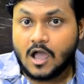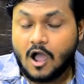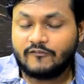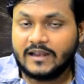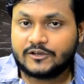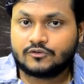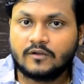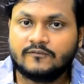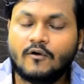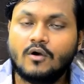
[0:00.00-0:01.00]
of
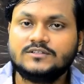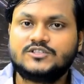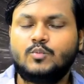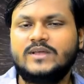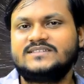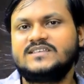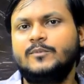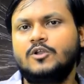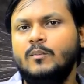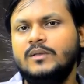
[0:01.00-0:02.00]
electron volts, when
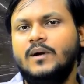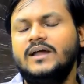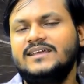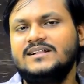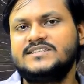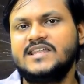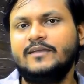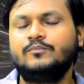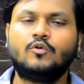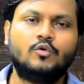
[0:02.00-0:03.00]
subatomic particles
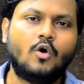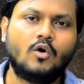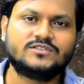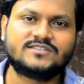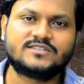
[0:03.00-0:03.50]
like protons